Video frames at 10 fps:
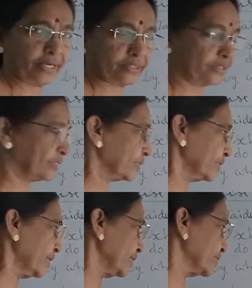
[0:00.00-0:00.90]
less
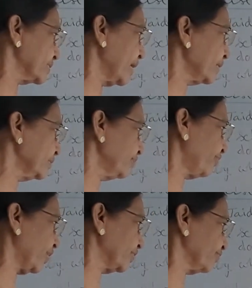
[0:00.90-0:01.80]
than
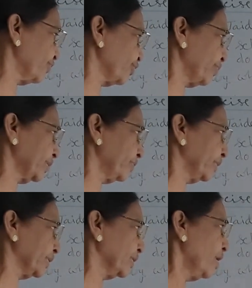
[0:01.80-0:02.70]
44 by
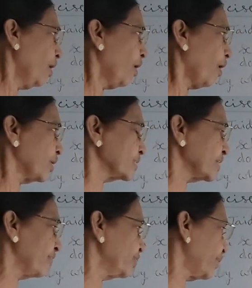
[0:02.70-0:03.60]
20. Or
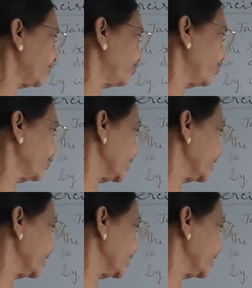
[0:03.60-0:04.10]
7/4